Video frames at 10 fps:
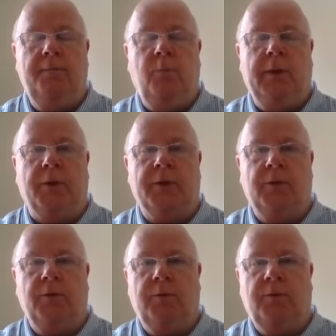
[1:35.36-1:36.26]
We
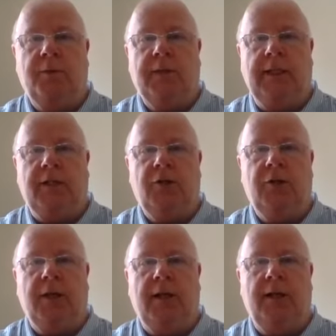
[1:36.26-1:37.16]
also
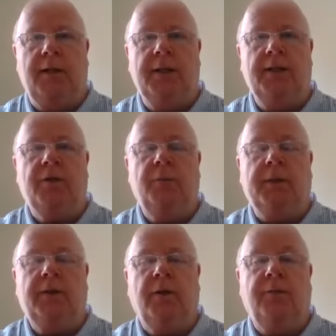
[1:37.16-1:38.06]
teach an
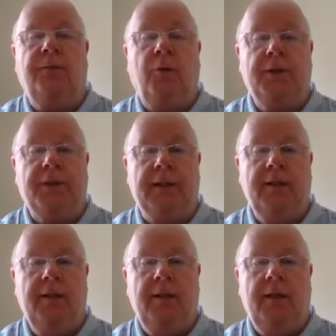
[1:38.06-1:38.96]
instrument called focusing,
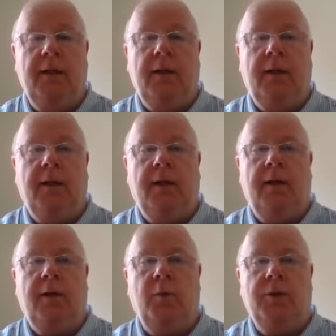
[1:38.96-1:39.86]

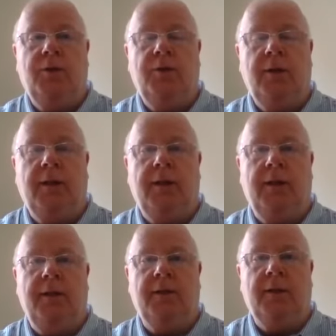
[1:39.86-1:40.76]
which
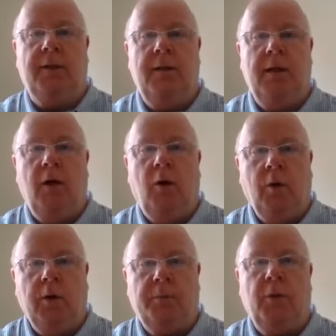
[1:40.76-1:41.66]
is a
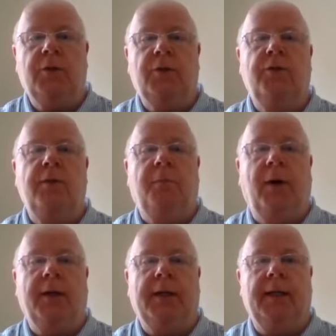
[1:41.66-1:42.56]
whole approach to the
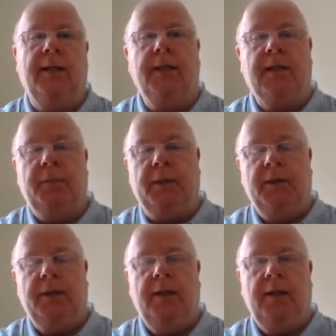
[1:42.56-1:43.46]
body and the
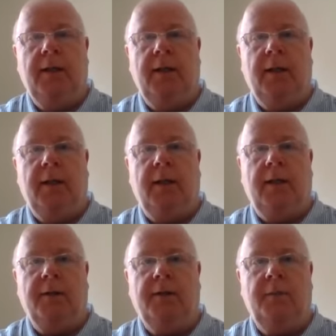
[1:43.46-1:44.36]
spirit,
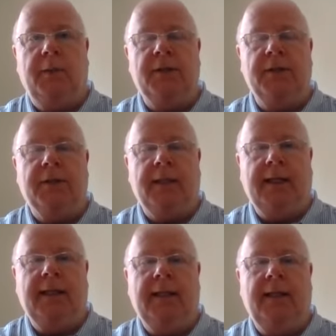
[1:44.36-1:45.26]
to a person's
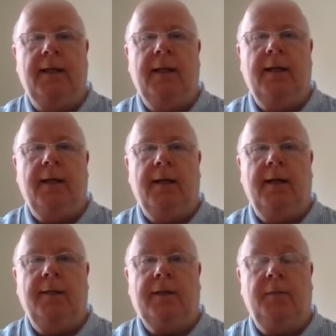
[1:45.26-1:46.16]
psyche,
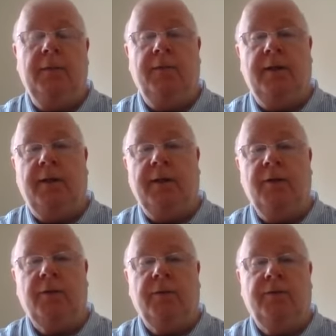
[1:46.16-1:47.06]
and can be very, very
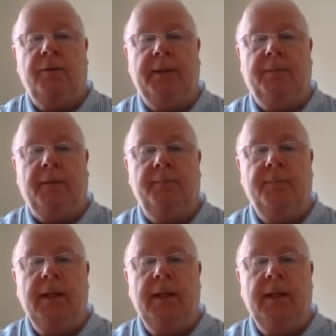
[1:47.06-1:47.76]
useful for people.